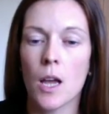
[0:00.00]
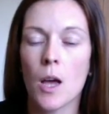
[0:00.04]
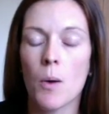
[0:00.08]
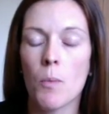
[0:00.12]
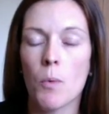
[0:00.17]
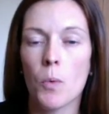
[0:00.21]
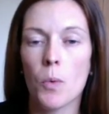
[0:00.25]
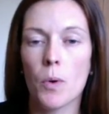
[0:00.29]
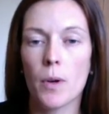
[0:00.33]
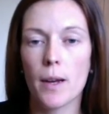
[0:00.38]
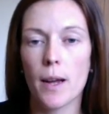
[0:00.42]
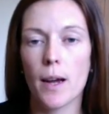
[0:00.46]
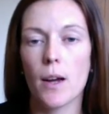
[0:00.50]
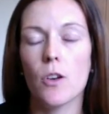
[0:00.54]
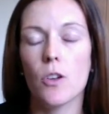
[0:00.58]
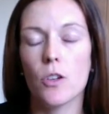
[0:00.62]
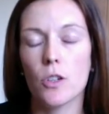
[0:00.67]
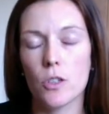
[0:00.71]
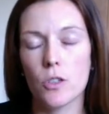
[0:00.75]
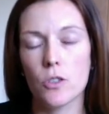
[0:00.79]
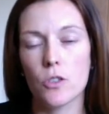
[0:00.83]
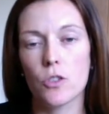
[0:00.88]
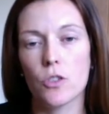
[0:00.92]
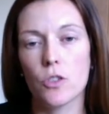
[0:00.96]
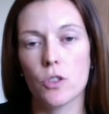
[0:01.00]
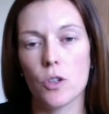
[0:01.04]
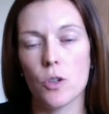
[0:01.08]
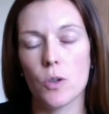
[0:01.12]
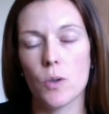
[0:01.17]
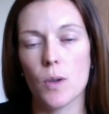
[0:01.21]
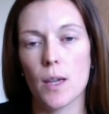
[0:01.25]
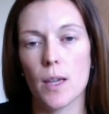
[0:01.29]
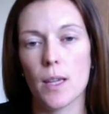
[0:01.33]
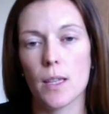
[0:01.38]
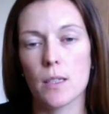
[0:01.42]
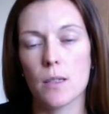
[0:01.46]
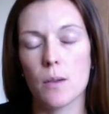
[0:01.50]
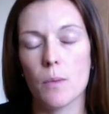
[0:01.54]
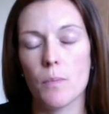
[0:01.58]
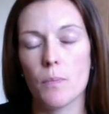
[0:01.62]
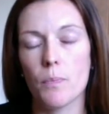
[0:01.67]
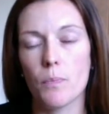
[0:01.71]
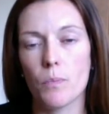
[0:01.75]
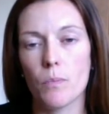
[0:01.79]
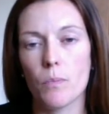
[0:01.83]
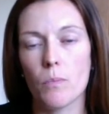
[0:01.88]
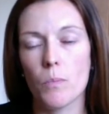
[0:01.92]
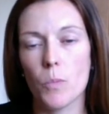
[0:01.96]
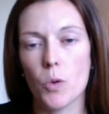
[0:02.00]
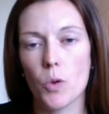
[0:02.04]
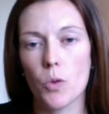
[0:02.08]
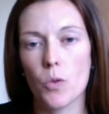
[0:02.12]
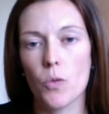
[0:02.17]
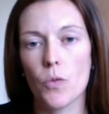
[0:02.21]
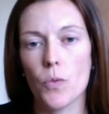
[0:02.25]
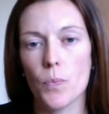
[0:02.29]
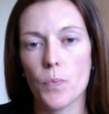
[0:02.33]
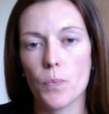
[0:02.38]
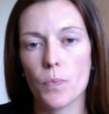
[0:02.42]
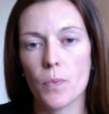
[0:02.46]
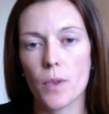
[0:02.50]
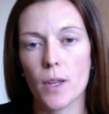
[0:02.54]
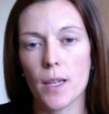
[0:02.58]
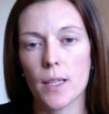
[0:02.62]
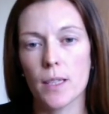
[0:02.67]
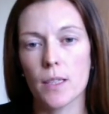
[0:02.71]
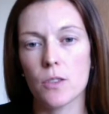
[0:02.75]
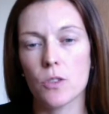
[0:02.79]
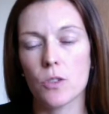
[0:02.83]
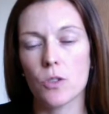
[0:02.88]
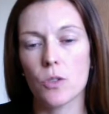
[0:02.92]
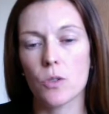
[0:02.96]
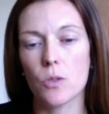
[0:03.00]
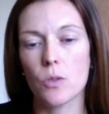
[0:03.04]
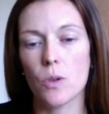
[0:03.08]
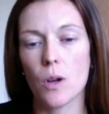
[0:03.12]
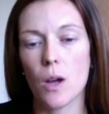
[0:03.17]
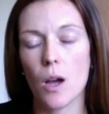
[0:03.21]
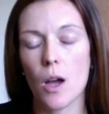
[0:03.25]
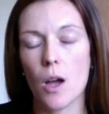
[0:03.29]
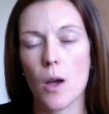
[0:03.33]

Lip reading: What we're now looking to do is move into